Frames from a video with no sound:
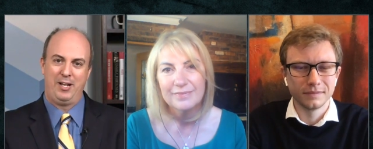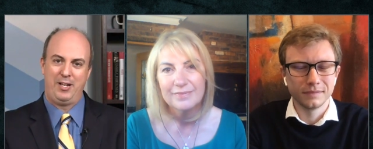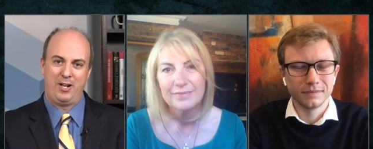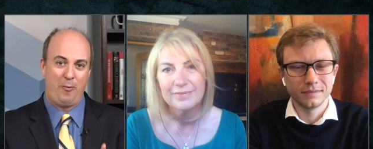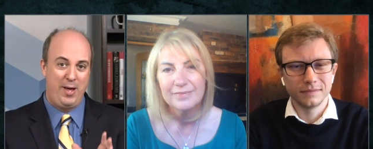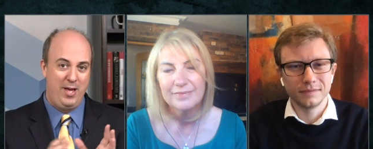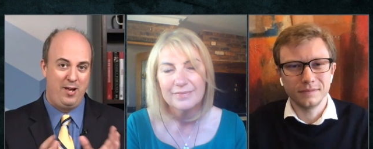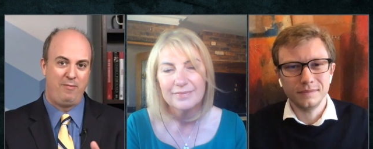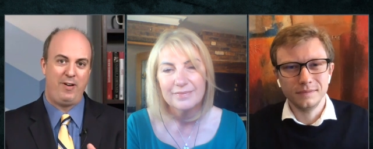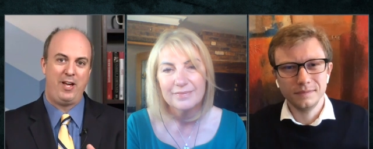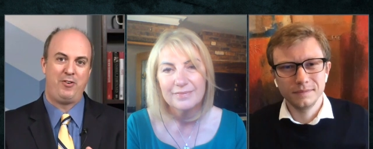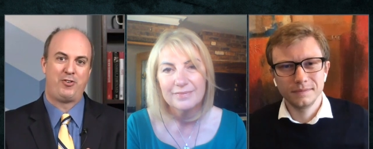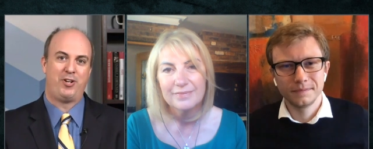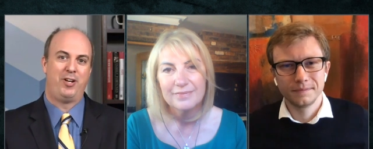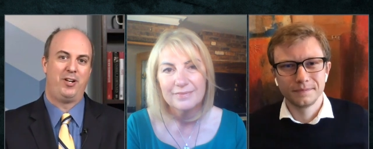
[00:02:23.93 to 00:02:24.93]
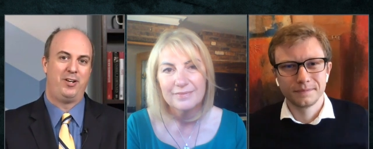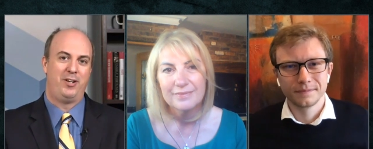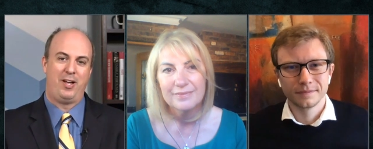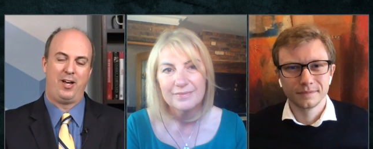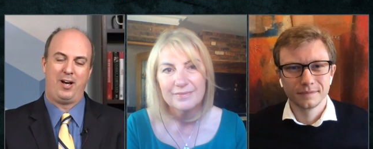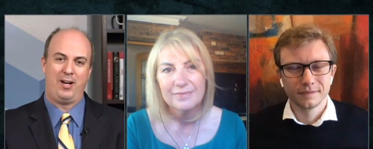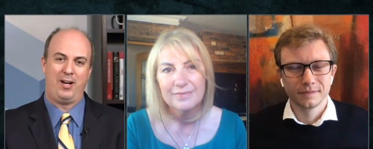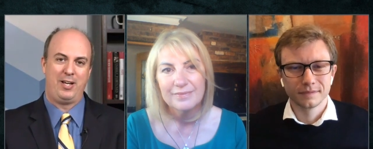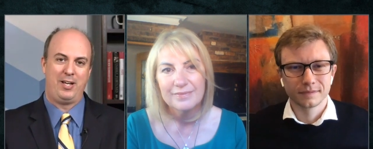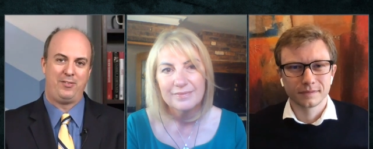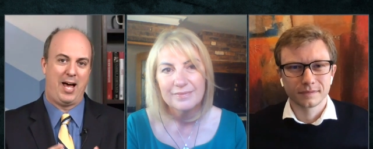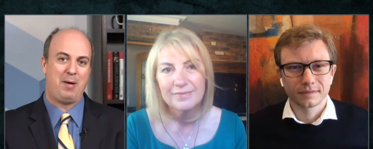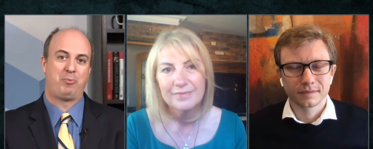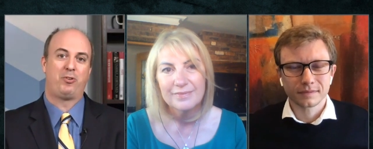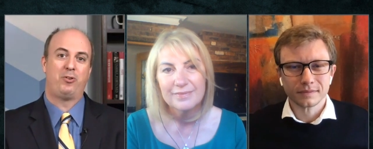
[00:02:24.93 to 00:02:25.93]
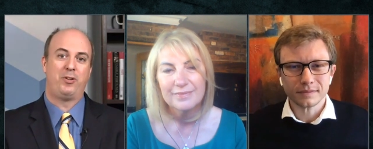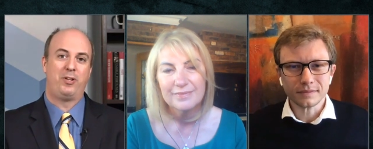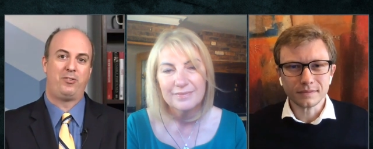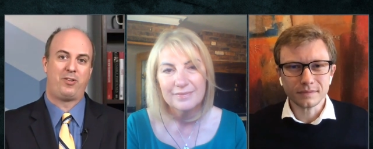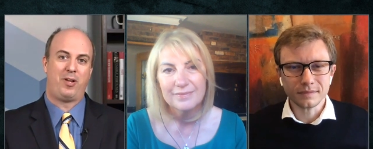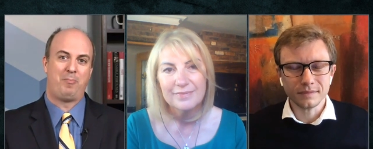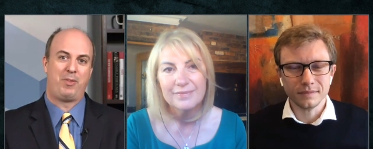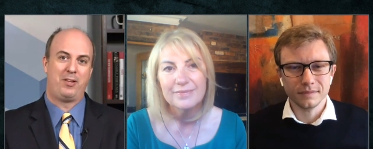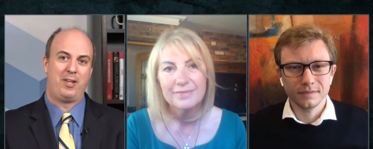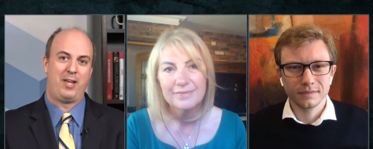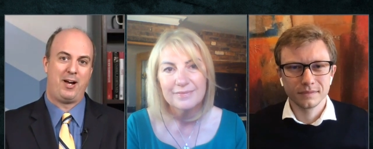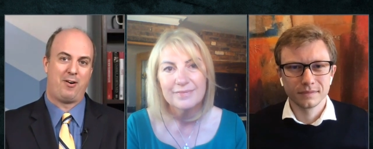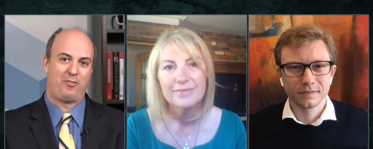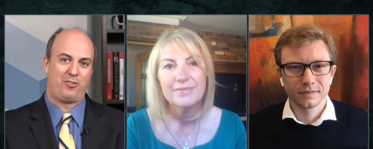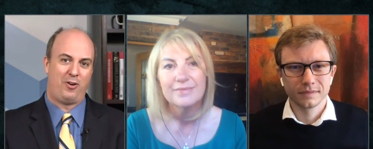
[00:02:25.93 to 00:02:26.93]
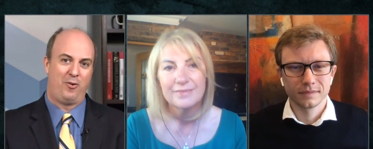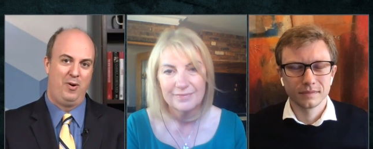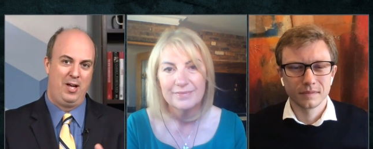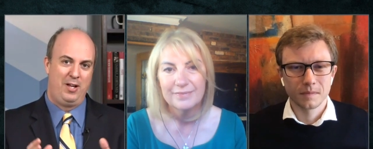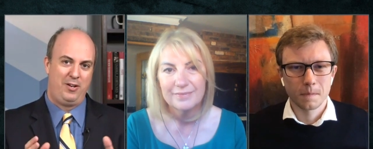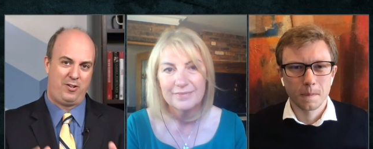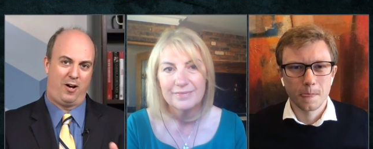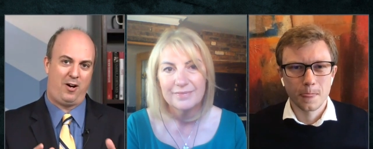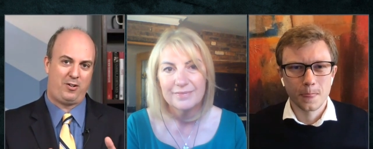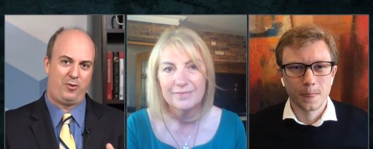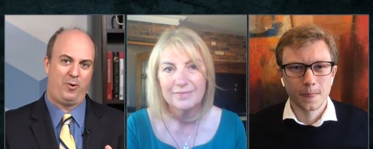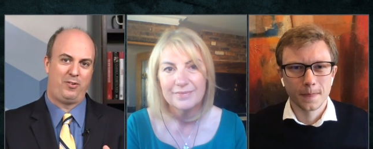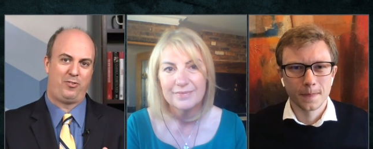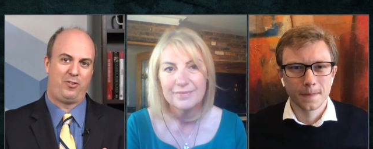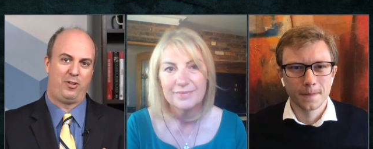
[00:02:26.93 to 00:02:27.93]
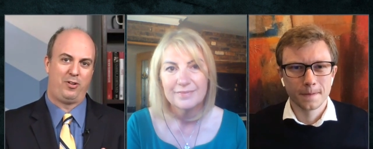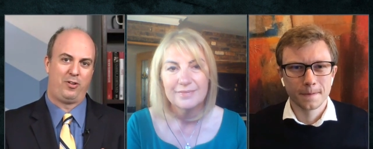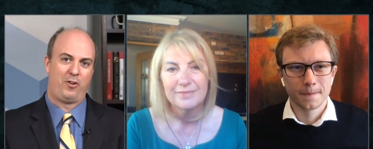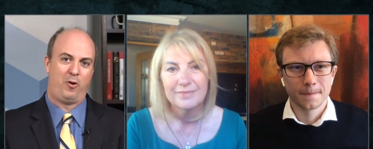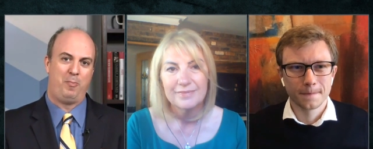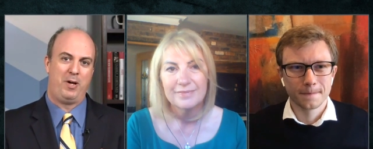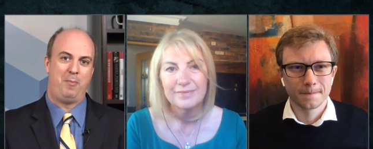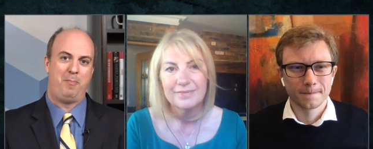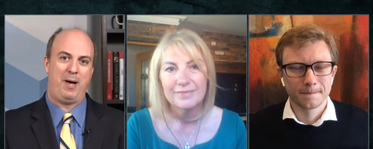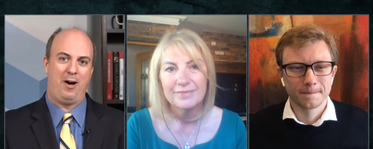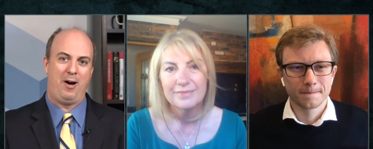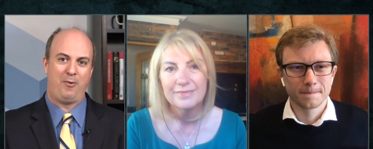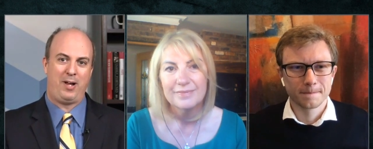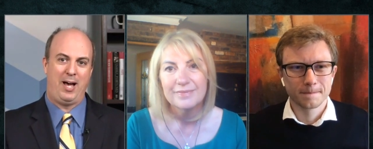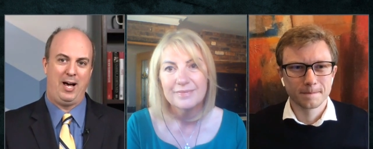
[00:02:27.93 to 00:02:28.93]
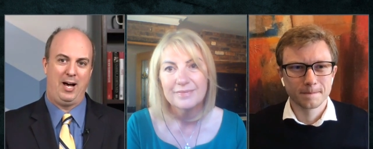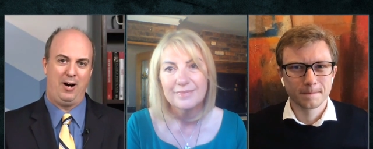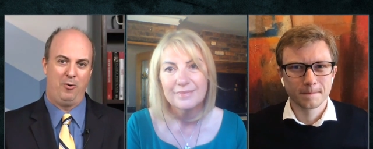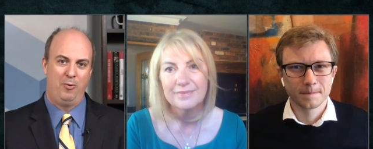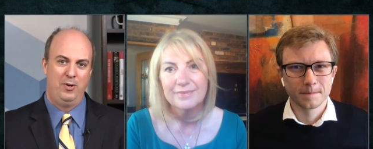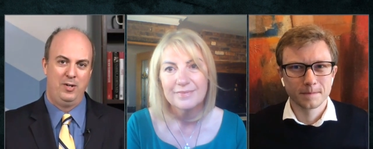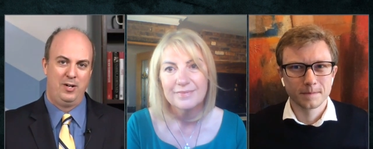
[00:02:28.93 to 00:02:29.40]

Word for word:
Speaker 1: You know, innovation is absolutely something there. So, talk to us a little bit about how